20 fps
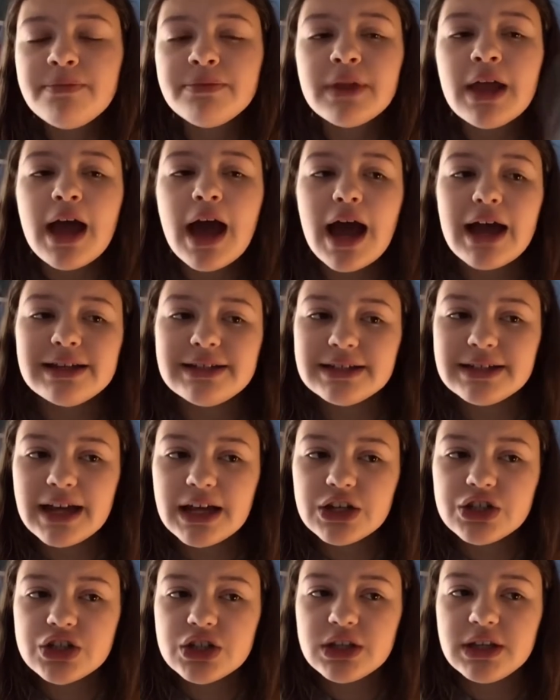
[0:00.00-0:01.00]
I did
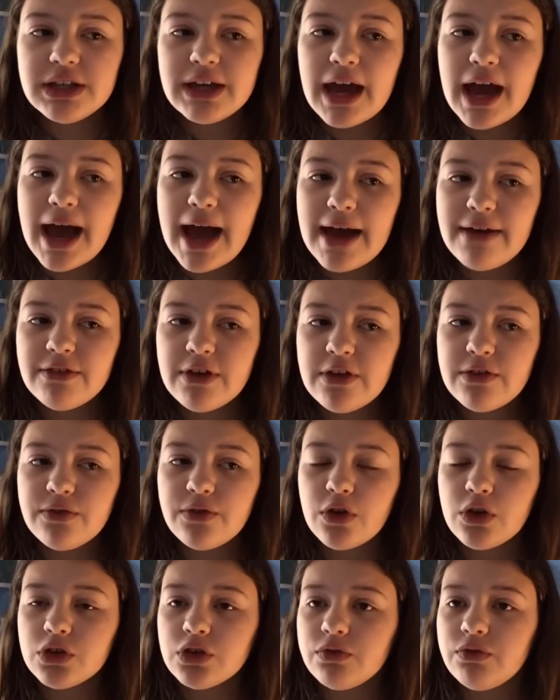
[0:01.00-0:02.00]
actually have a
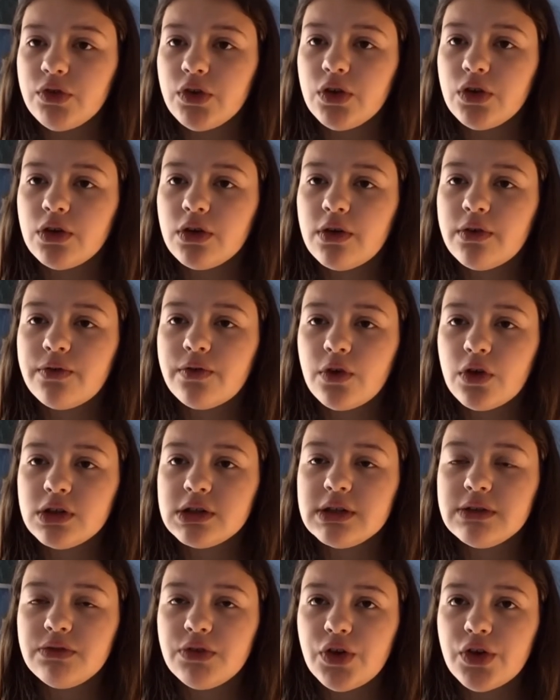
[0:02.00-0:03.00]

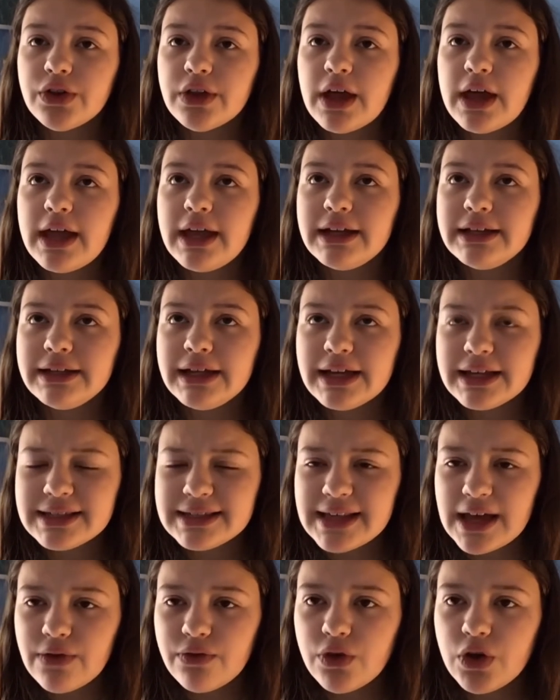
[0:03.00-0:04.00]
foldy ruler in year
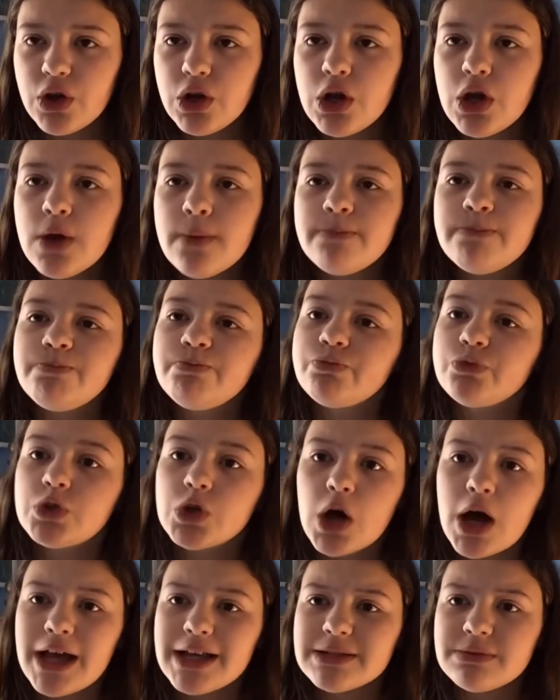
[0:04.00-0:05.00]
7.
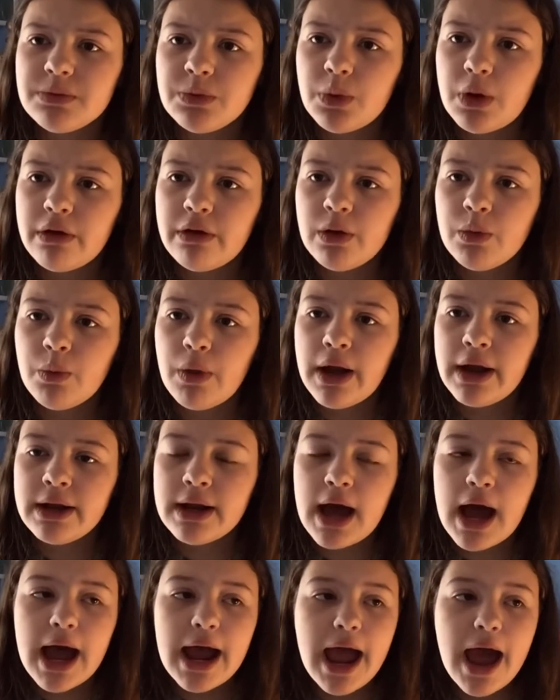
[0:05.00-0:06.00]
Don't ask me where it went.
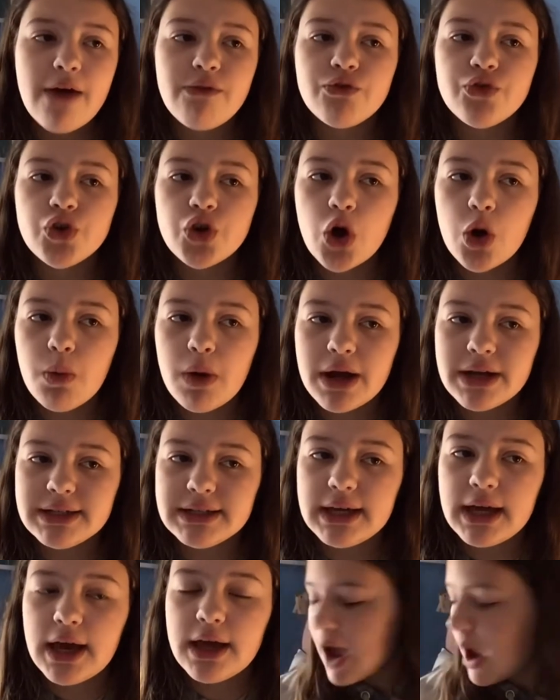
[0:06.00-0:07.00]
I have no
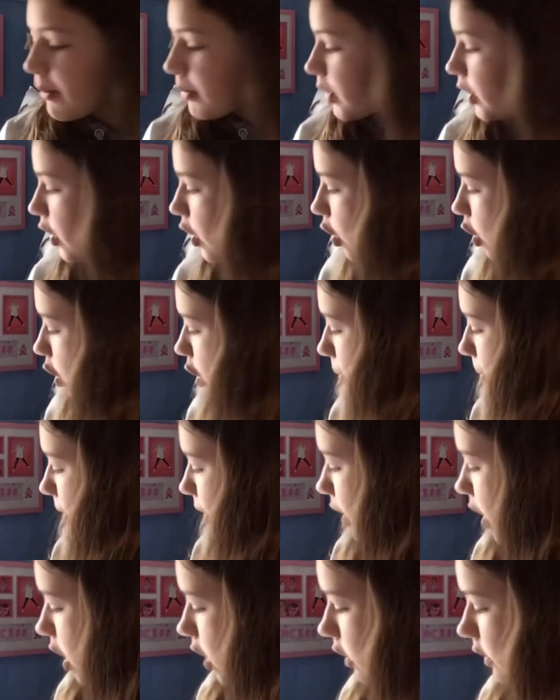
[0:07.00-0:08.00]
idea. I'm going to
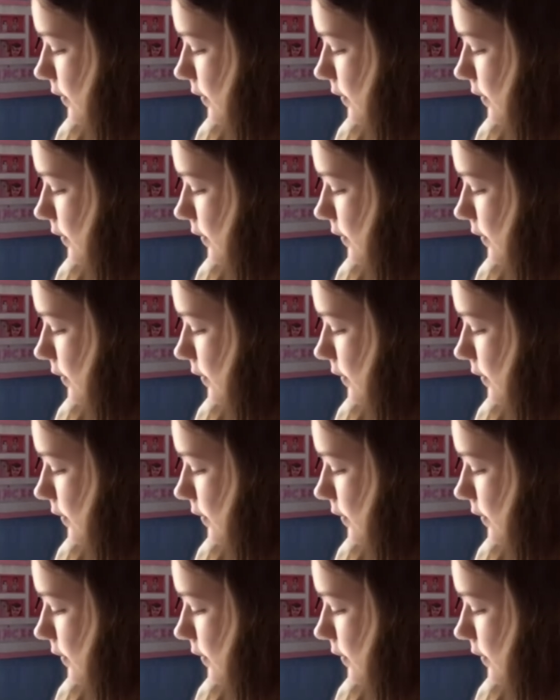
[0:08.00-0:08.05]
open all of